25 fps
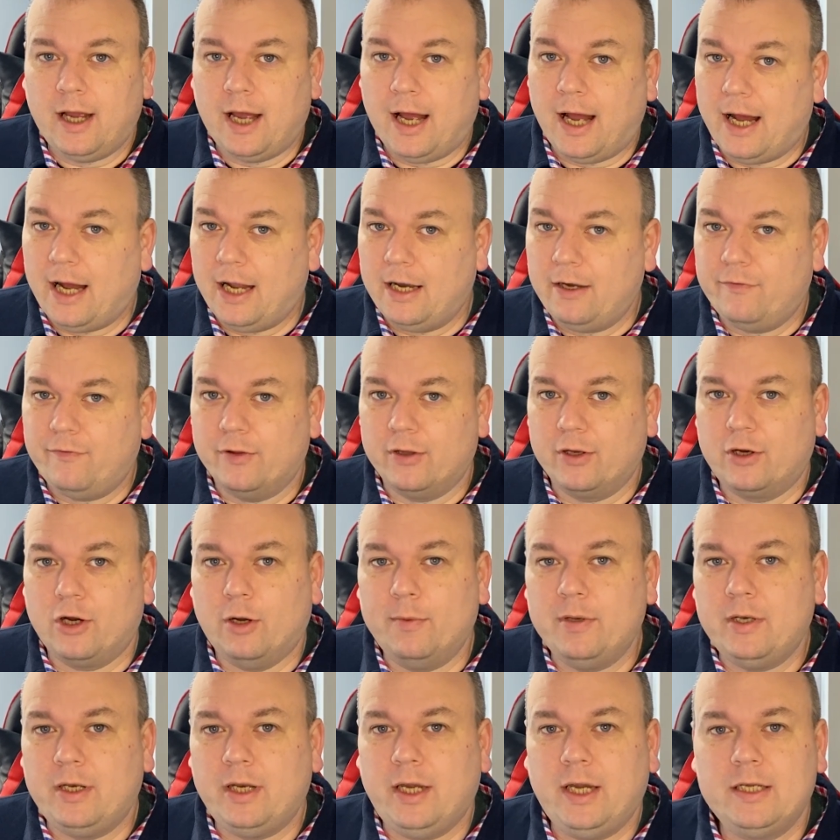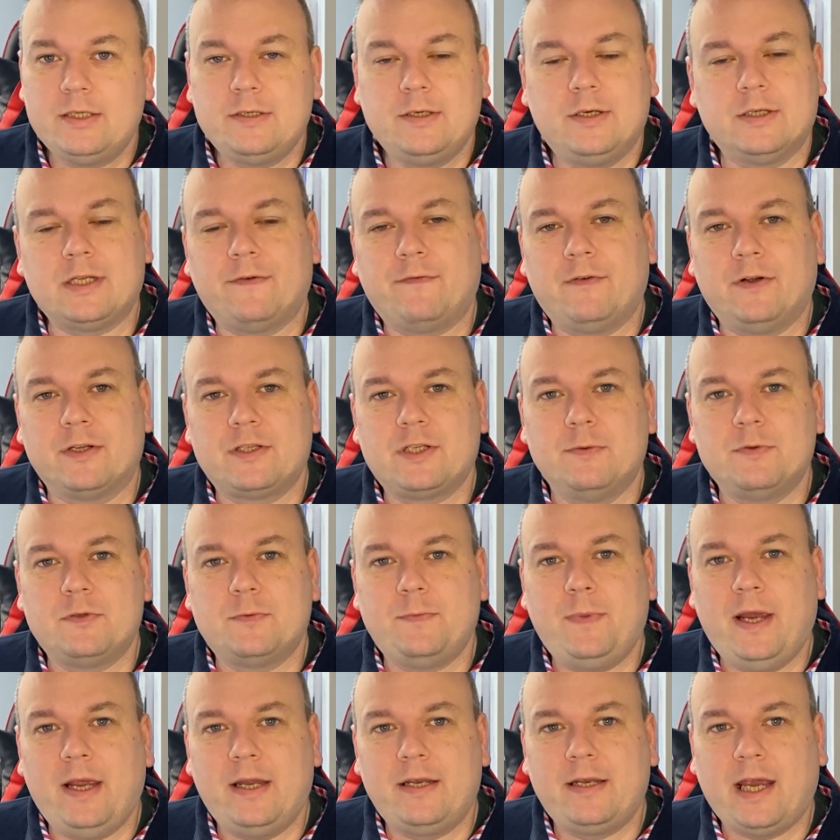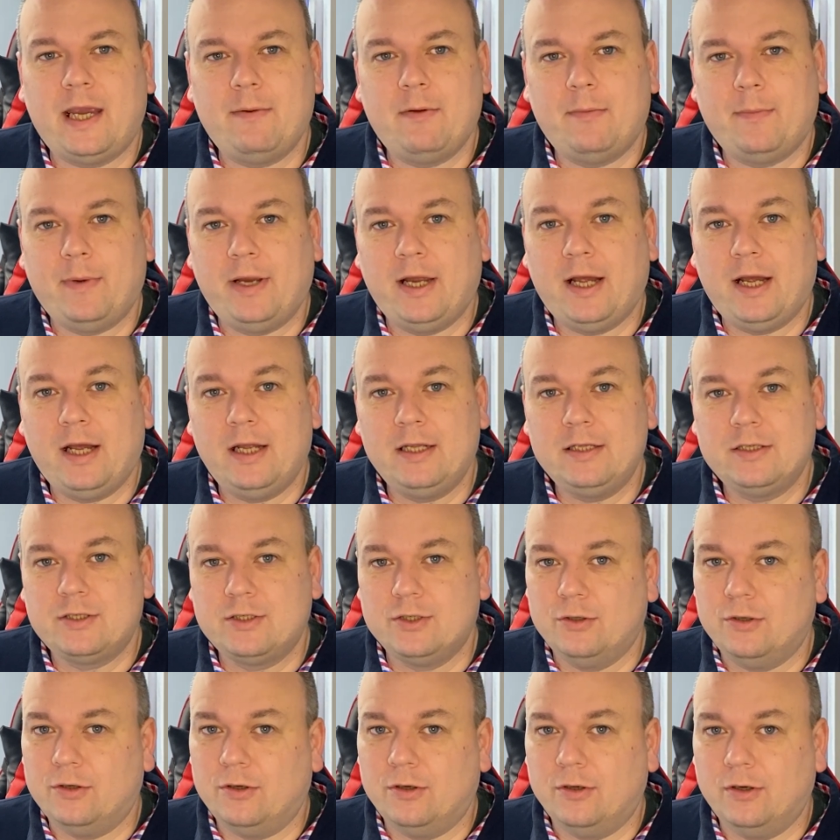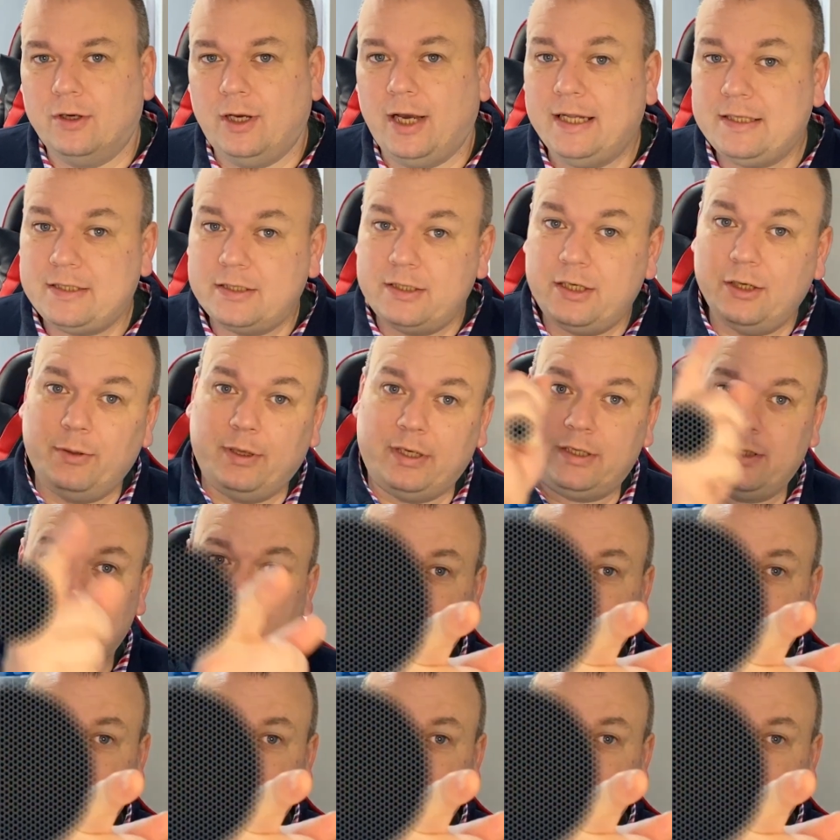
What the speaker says: and for the coming days because I've got some spare time on my hands, so let's do it.